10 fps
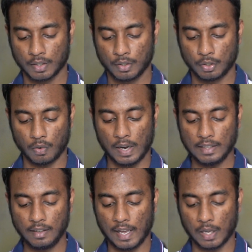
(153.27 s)
So
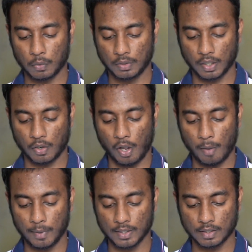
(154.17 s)
right now the
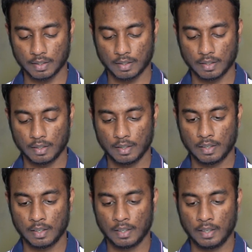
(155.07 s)
comet
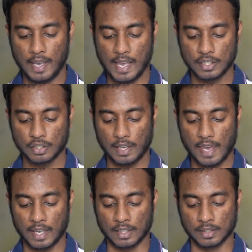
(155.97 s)
is
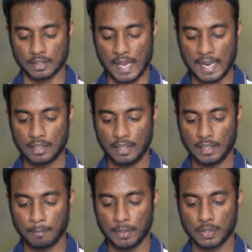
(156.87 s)

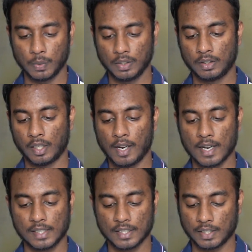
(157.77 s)
exactly between
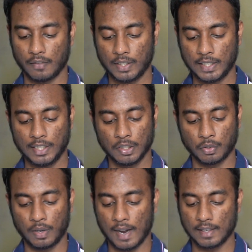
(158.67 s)
317 to
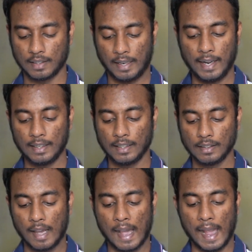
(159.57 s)

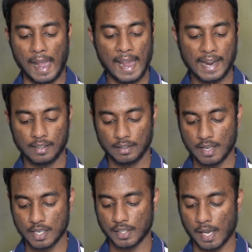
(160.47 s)
318 and
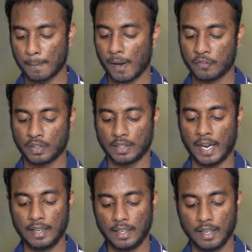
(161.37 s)
is above
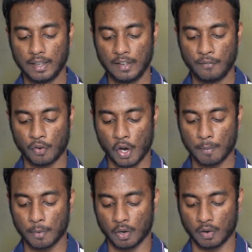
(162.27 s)
10 degree
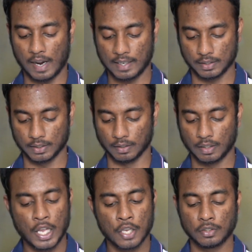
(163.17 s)
from horizon.
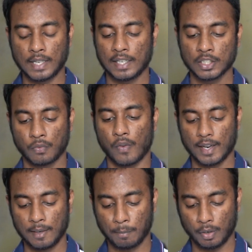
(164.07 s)
So that is
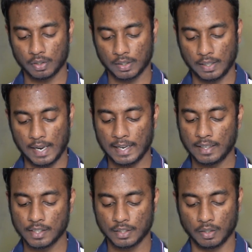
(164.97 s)
very important and
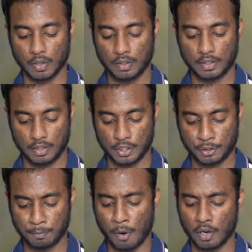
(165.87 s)
is a good
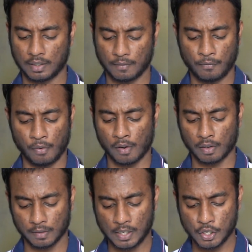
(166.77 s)
spot
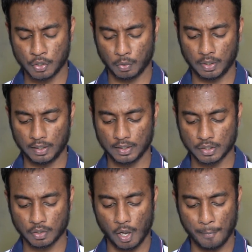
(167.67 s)
for shooting
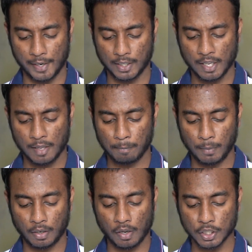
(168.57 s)
this comet,
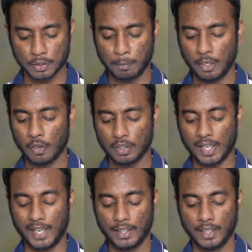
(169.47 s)
because below
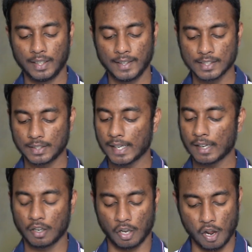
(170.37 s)
10 degrees there
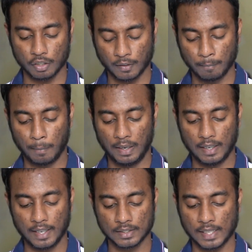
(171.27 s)
are a lot of
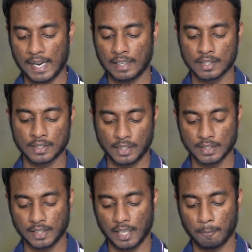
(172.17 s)
buildings and the
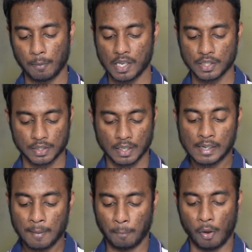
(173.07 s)
cityscape is
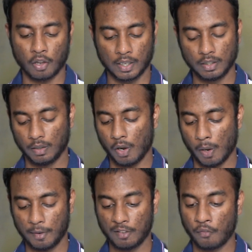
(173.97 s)
blocking the
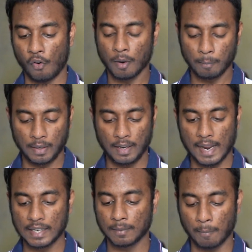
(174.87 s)
comet for me
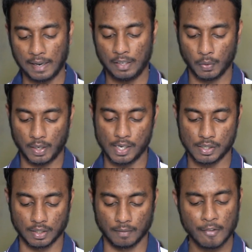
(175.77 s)
at my
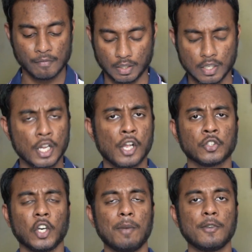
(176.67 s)
location.
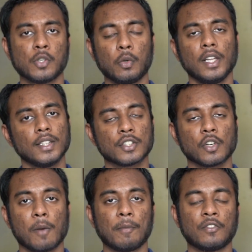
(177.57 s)
So I'll be shooting this
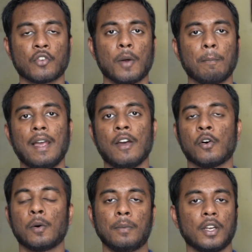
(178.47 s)
comet from my
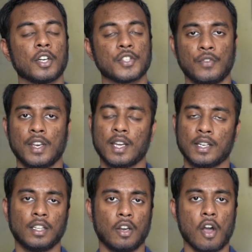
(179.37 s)
home because we are
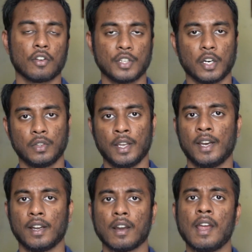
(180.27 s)
in a lockdown
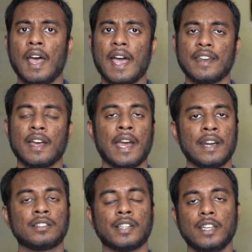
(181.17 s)
here and I
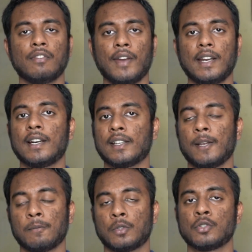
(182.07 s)
had 3 failed
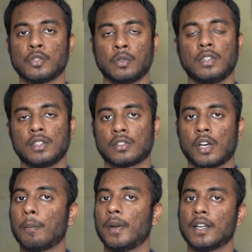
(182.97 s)
attempts to shoot this
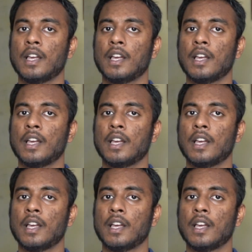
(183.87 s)
comet.